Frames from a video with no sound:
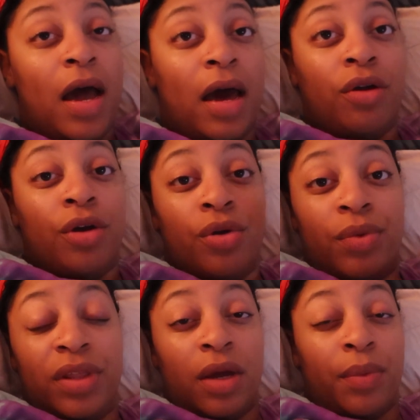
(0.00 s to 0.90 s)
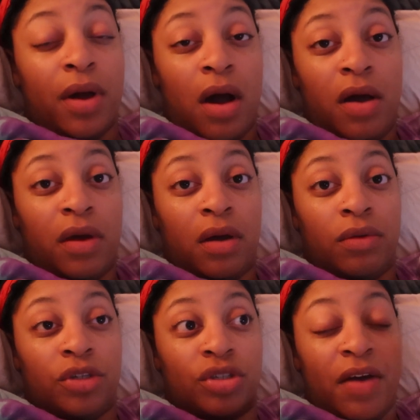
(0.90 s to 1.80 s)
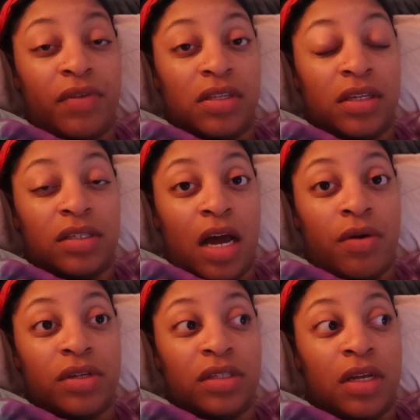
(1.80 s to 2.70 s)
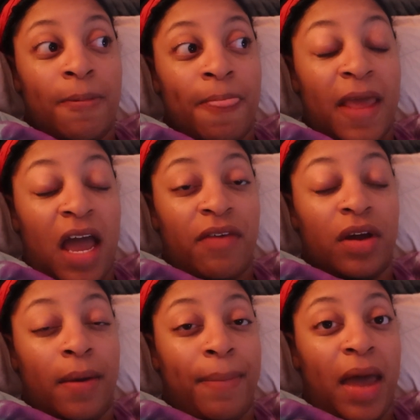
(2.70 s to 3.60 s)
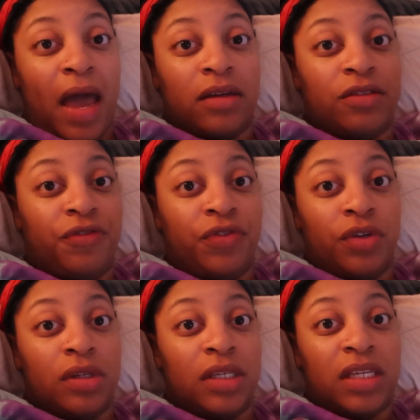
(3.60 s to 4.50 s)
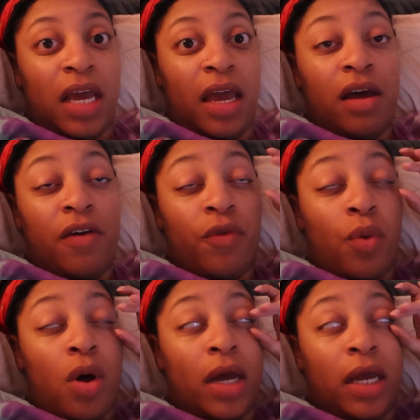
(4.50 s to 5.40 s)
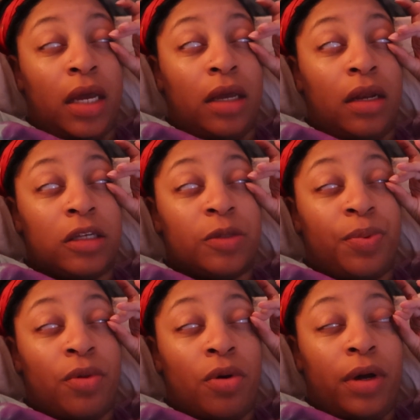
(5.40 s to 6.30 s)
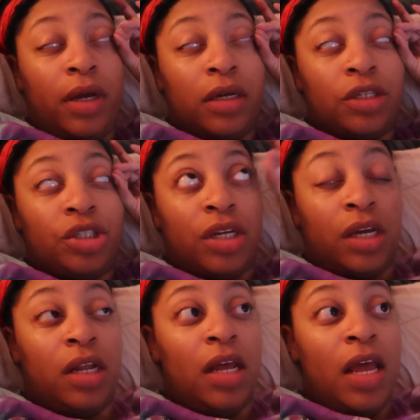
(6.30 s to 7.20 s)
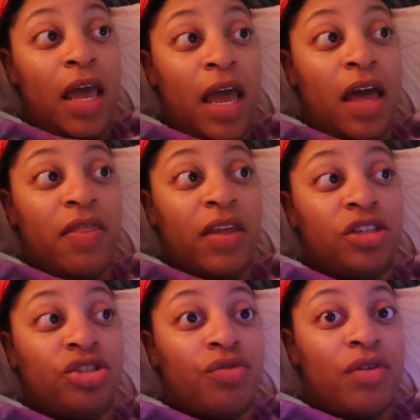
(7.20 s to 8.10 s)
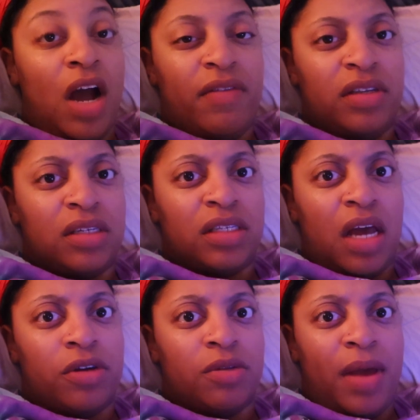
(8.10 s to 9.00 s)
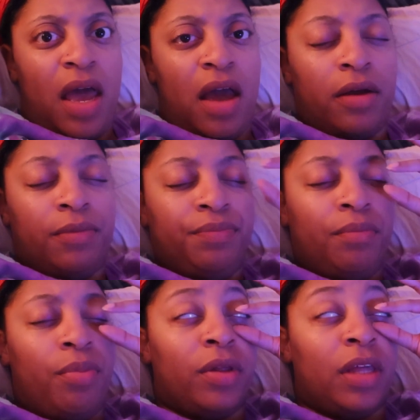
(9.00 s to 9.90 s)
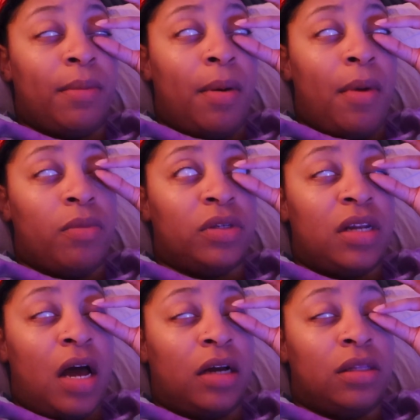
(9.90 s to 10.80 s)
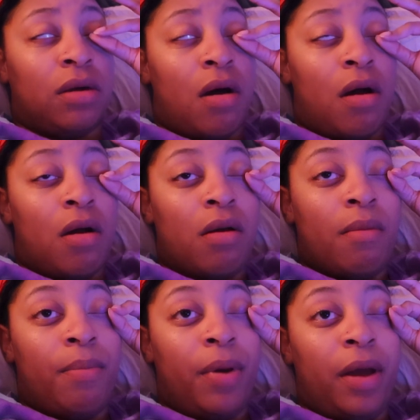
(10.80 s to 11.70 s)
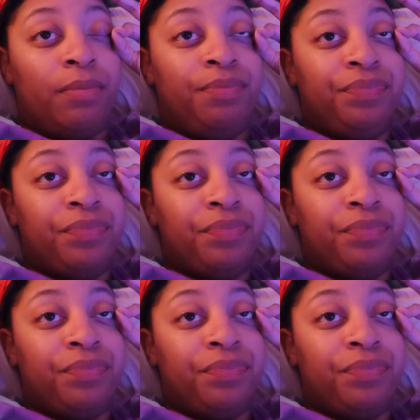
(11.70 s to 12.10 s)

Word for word: I don't know who we think we are though, driving six hours, having a packed full day of walking and exploring and shit, and then driving six hours back. Poor thing, my mom was knocked in the car. But